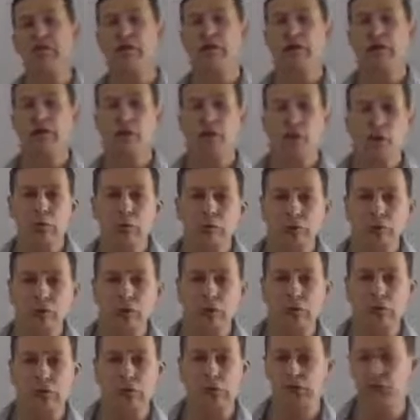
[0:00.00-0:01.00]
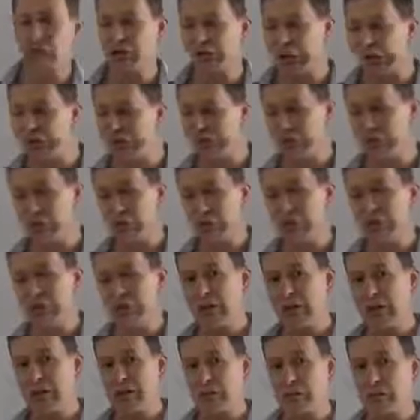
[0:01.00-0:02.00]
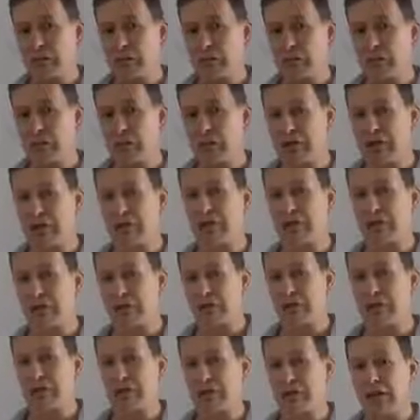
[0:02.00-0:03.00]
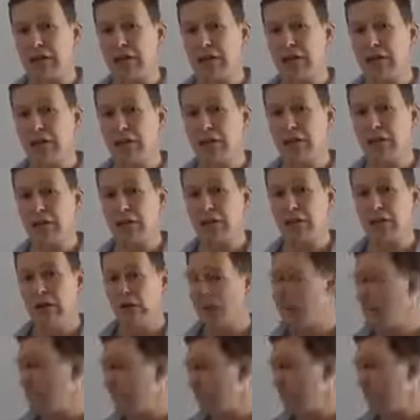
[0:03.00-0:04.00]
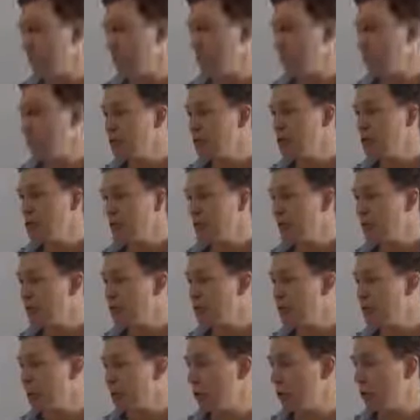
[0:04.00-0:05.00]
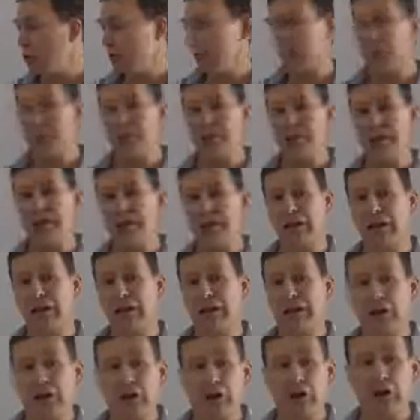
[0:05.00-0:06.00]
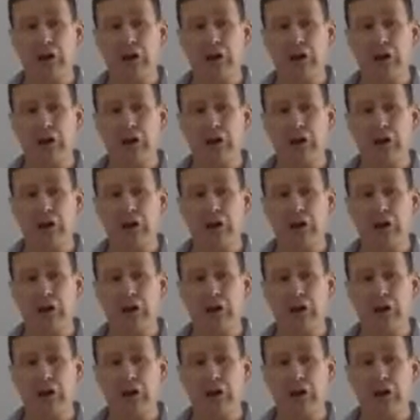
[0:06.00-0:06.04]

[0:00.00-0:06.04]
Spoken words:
who are comfortable chatting with their students outside the classroom, in the bus queue or at break time, in the